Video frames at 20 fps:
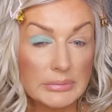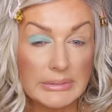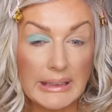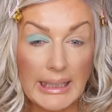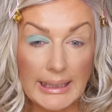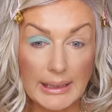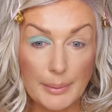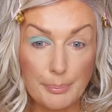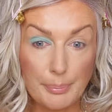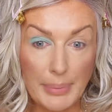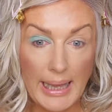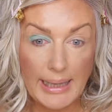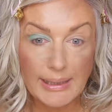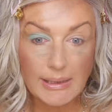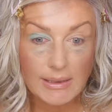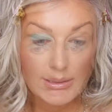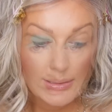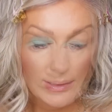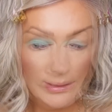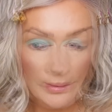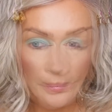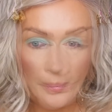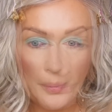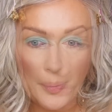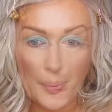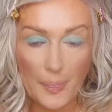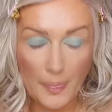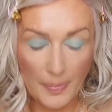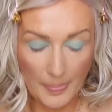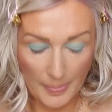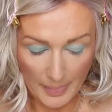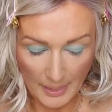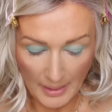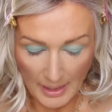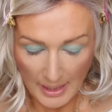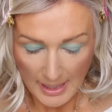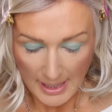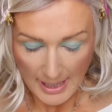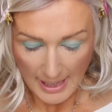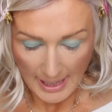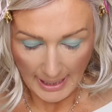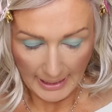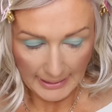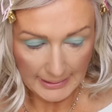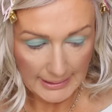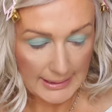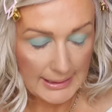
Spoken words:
like a base. I